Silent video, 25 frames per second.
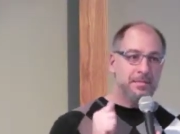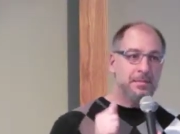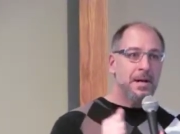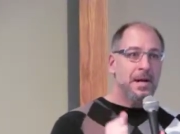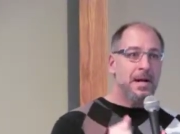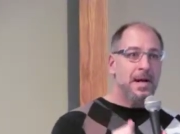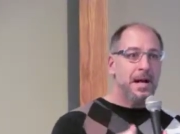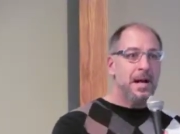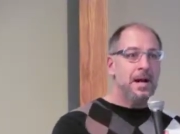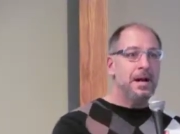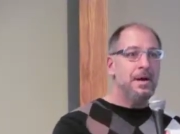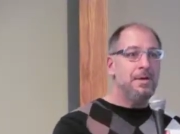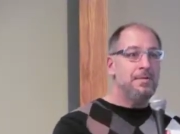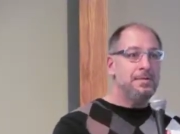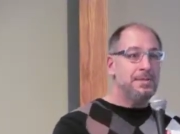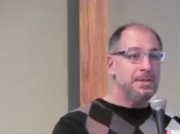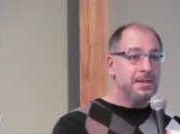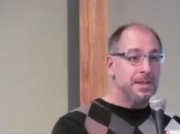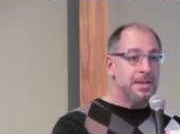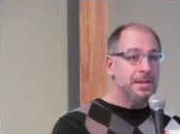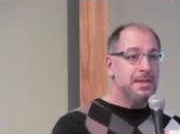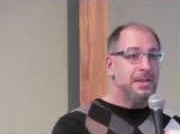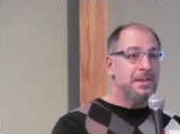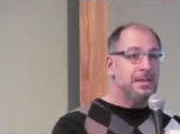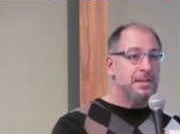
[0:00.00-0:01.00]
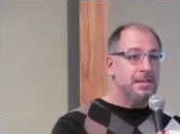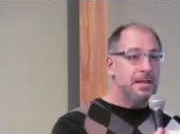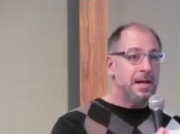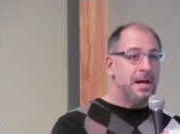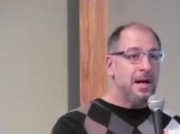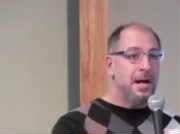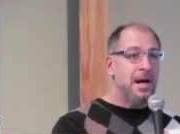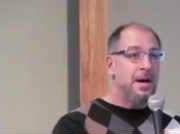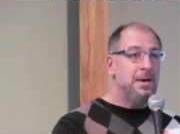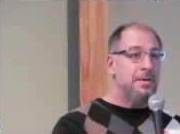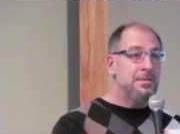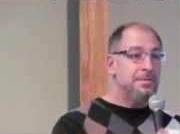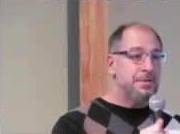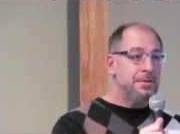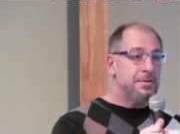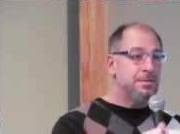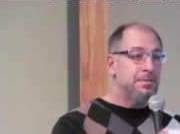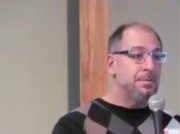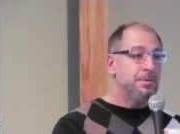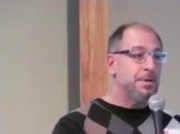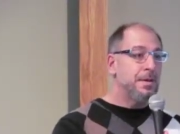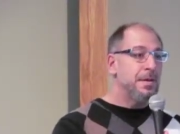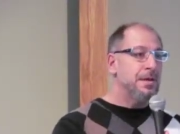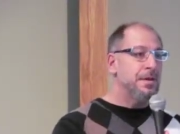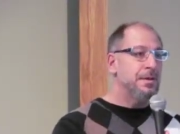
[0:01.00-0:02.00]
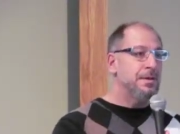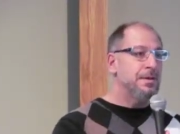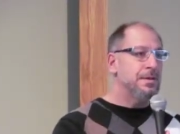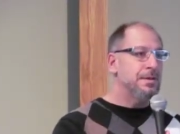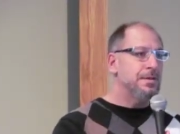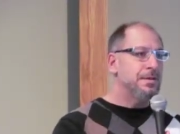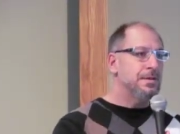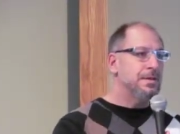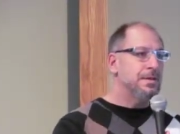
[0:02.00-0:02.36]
my house is a house of prayer.